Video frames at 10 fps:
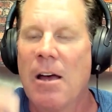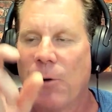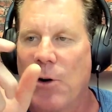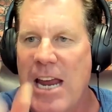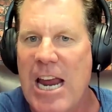
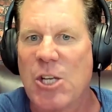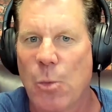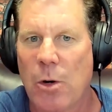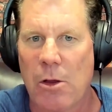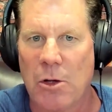for each
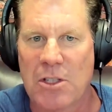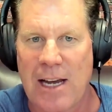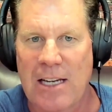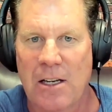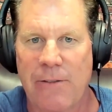one of those
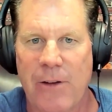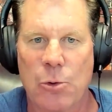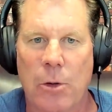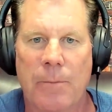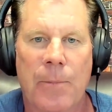things
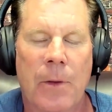individually.